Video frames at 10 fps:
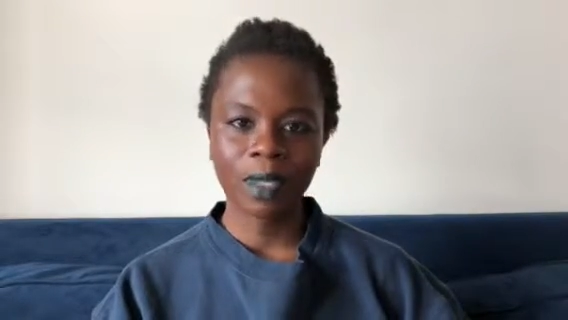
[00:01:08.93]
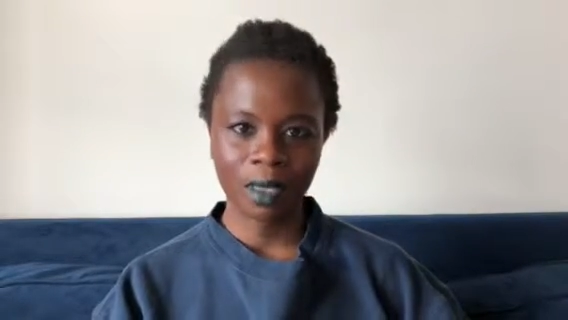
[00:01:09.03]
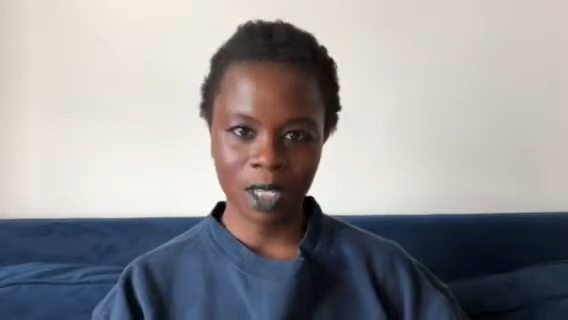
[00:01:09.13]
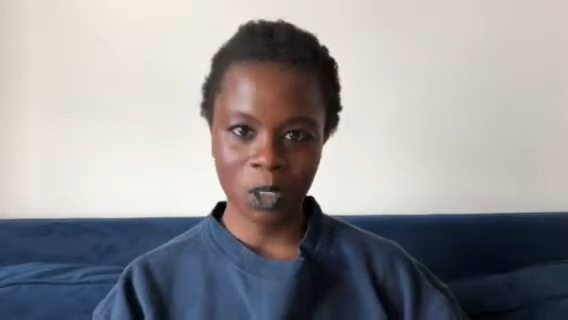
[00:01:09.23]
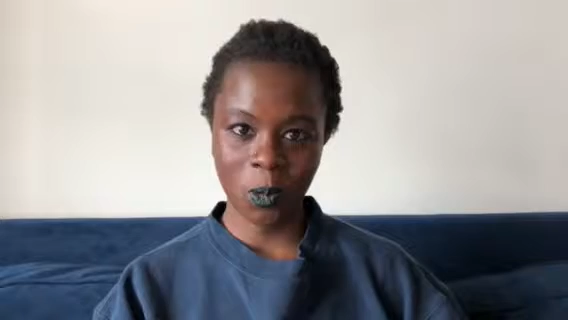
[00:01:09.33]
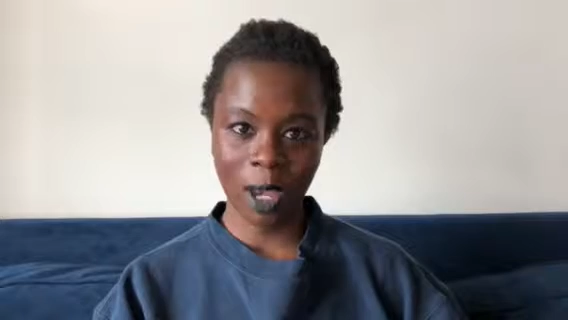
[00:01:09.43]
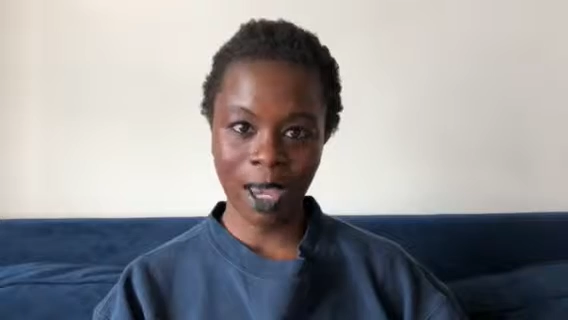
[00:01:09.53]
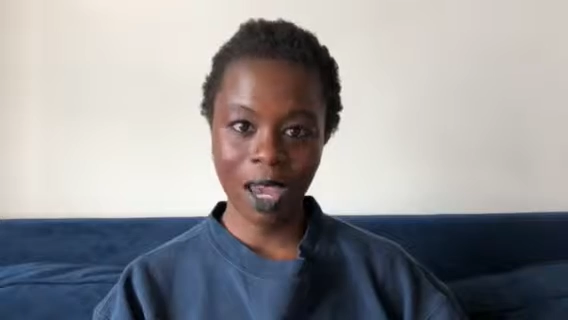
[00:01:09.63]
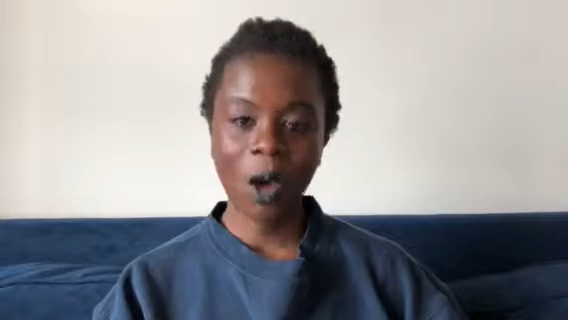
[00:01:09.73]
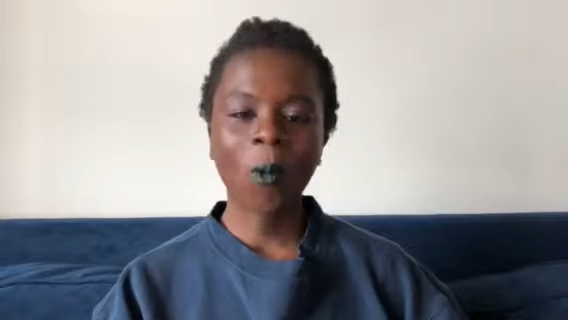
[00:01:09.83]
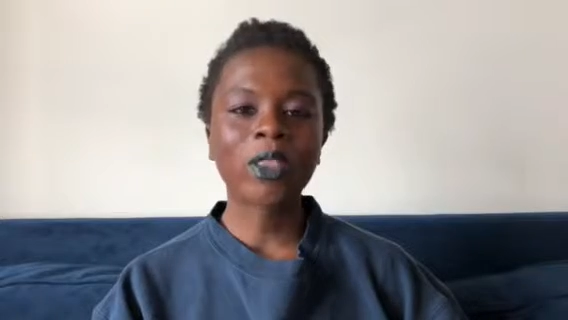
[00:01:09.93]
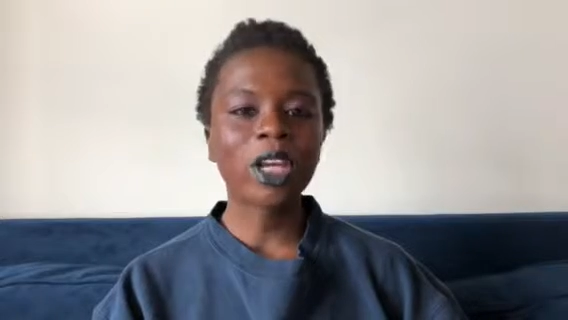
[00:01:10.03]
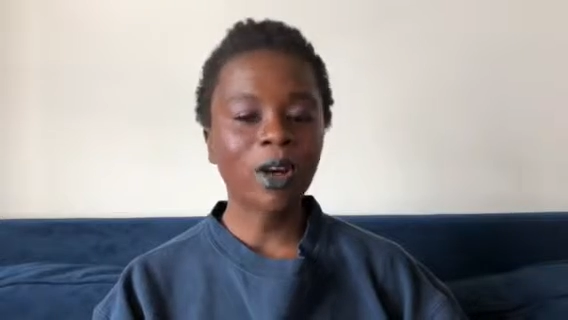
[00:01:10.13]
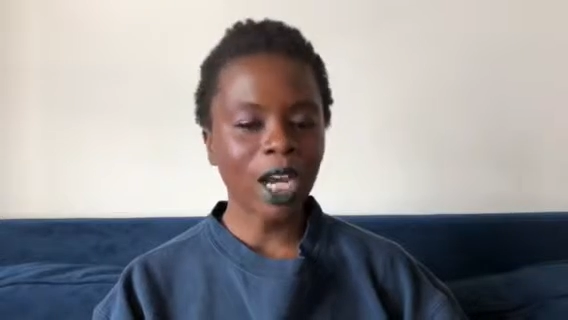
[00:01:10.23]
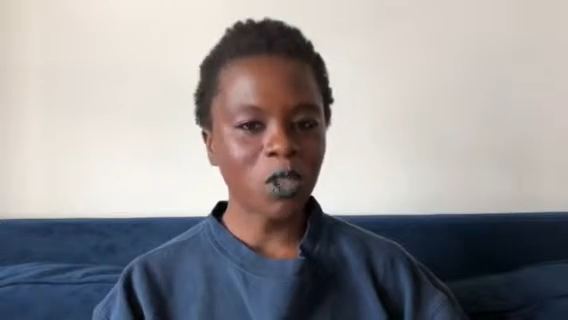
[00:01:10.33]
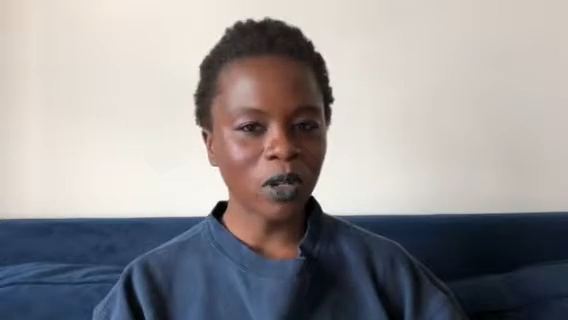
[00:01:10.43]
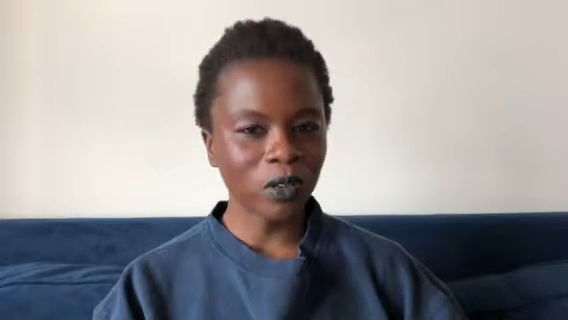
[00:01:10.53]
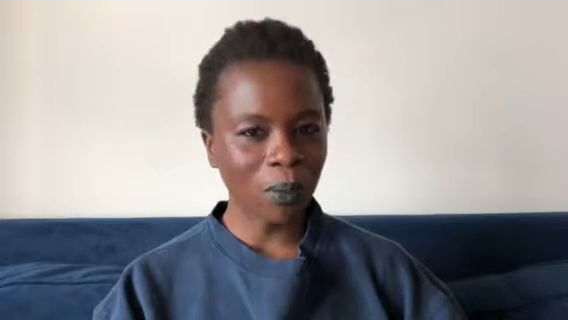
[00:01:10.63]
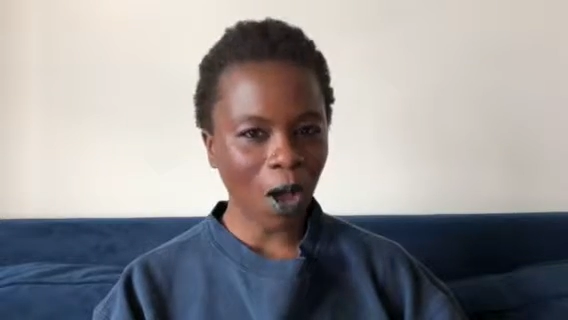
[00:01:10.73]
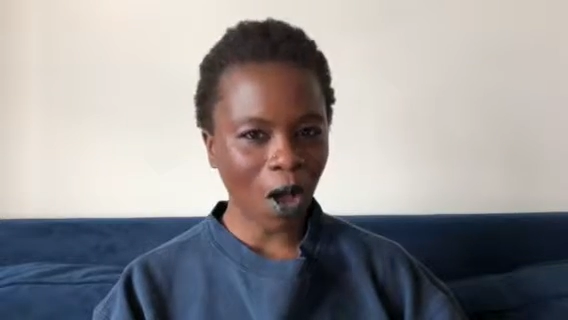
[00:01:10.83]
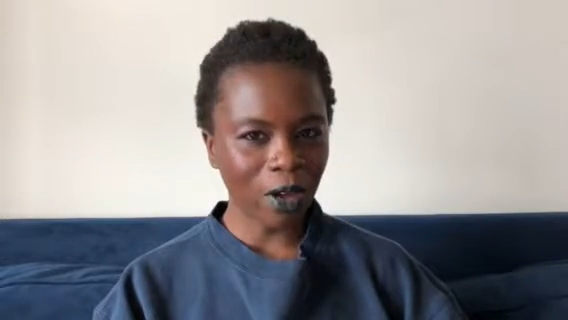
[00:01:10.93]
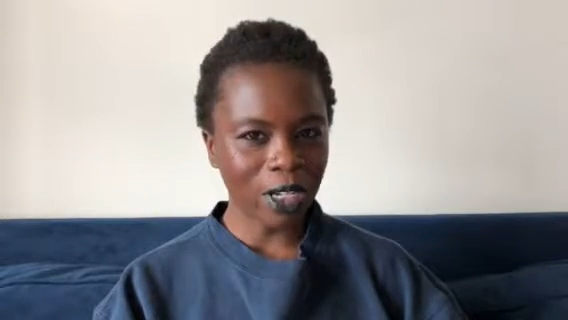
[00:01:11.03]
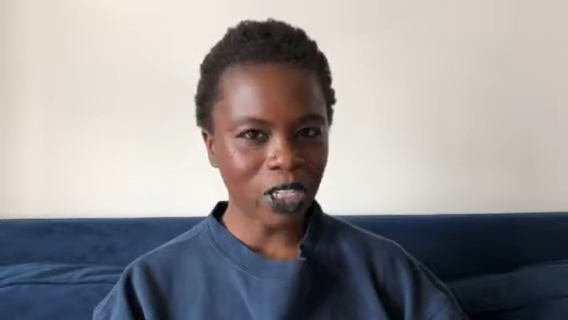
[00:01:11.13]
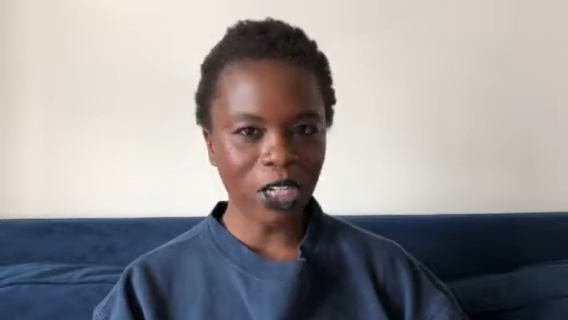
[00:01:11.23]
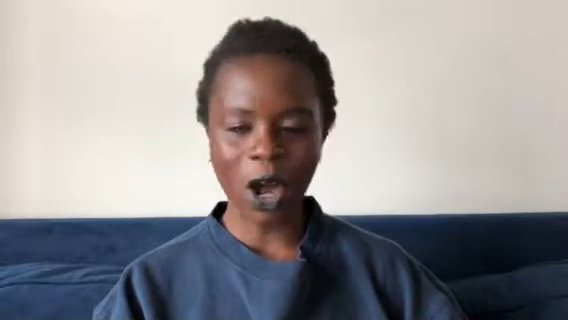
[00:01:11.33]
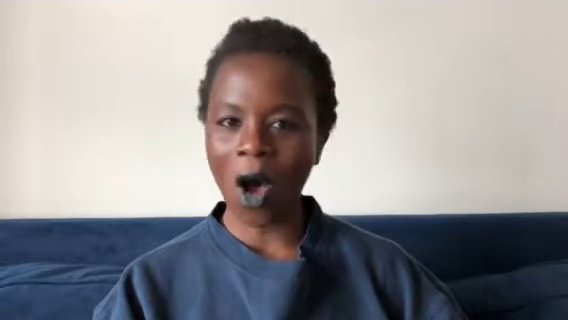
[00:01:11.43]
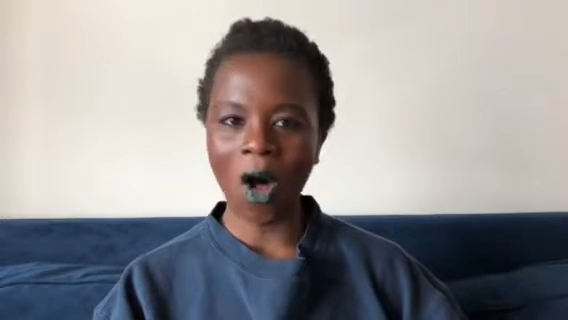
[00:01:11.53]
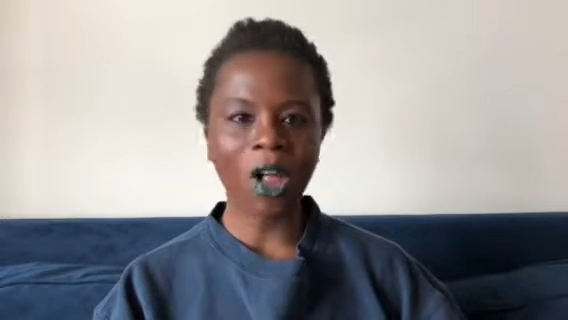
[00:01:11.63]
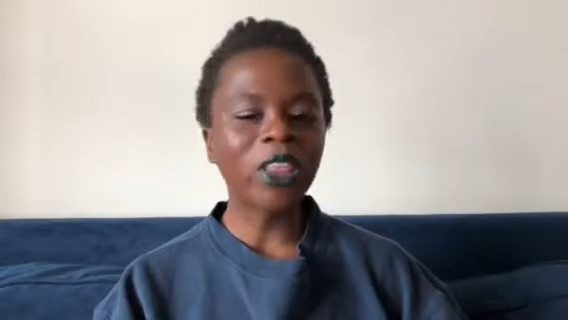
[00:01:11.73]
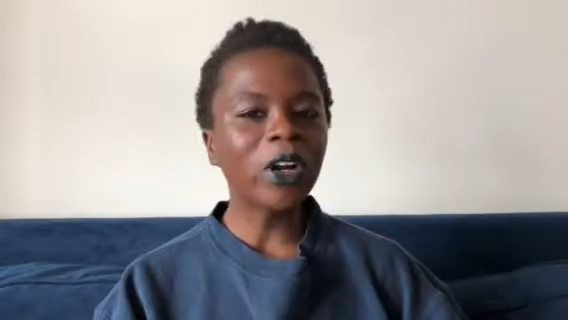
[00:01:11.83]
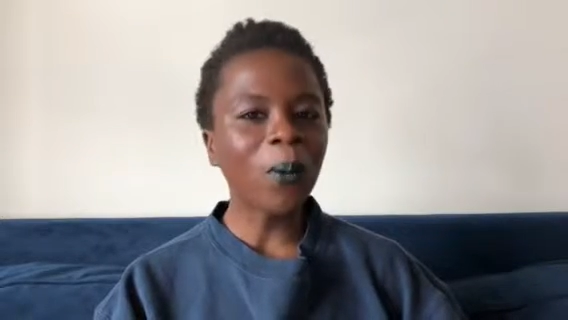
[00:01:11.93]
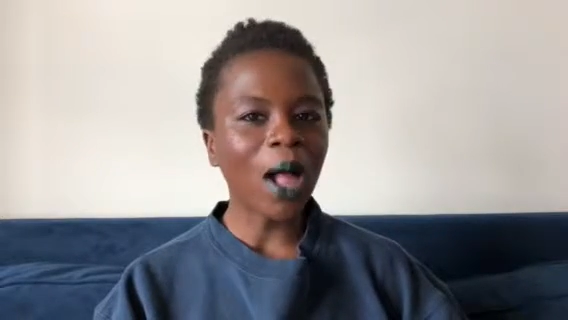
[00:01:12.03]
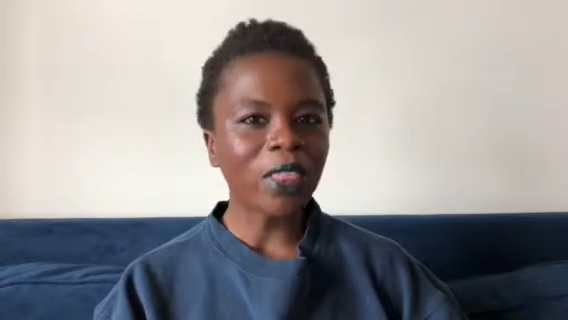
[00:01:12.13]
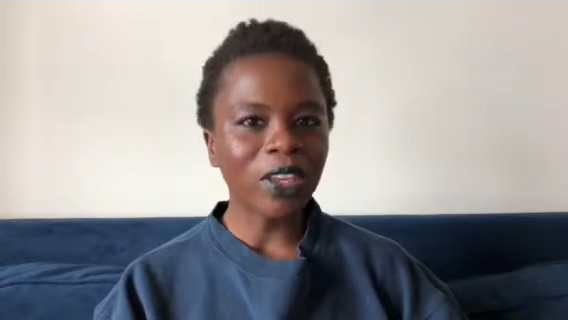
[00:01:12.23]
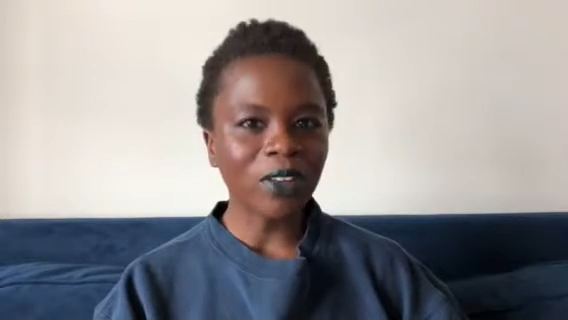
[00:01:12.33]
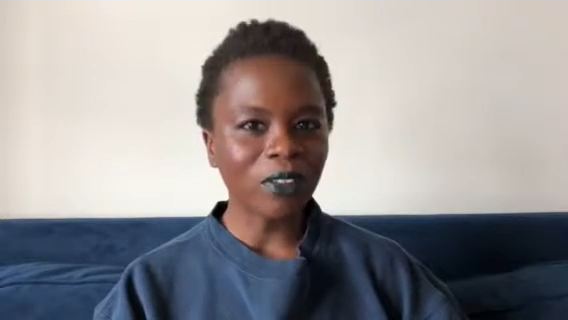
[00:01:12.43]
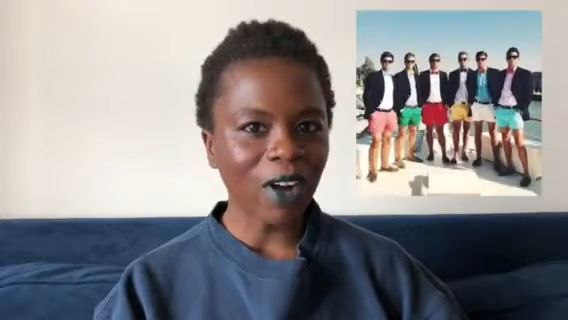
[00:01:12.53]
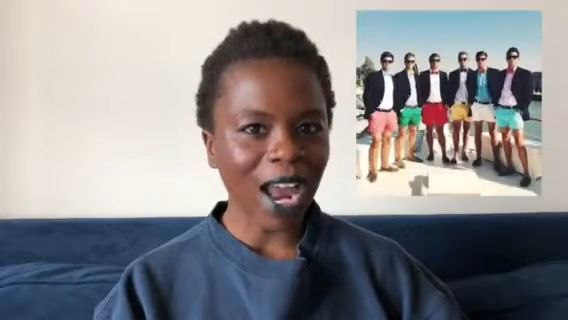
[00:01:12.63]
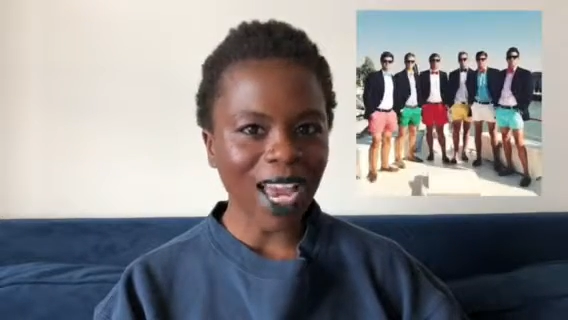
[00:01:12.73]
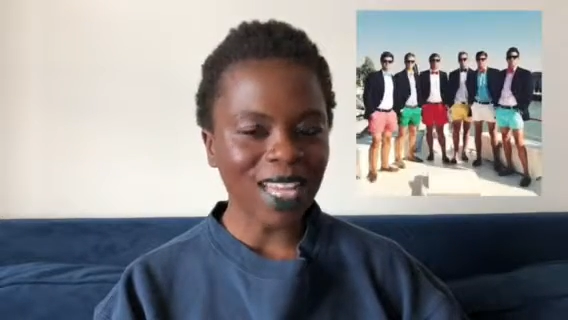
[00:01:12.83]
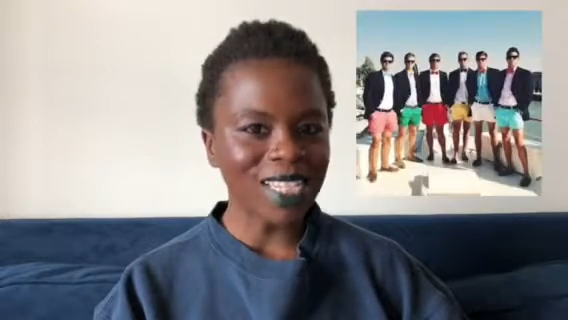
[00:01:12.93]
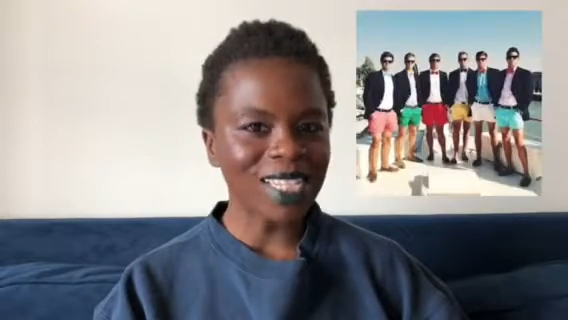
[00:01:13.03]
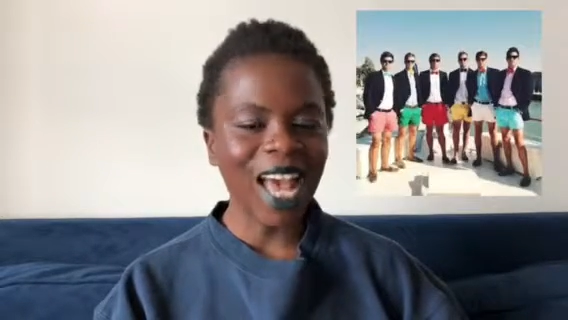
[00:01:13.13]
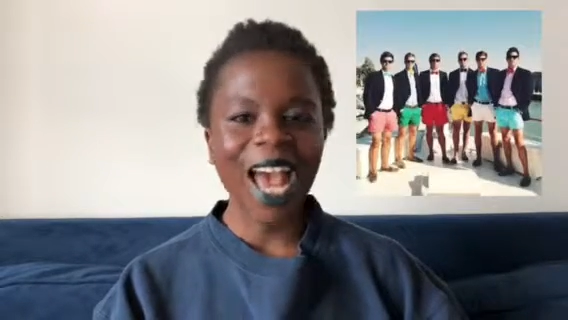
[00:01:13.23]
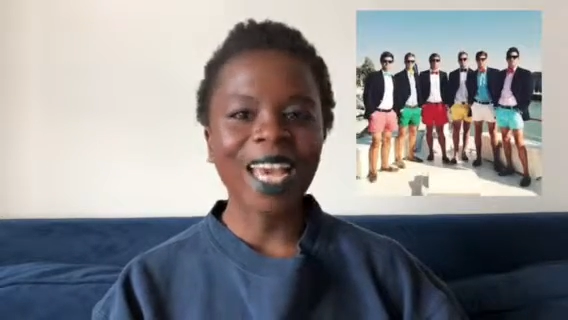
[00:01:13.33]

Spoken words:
This way, when they graduate from college and all their wealthier friends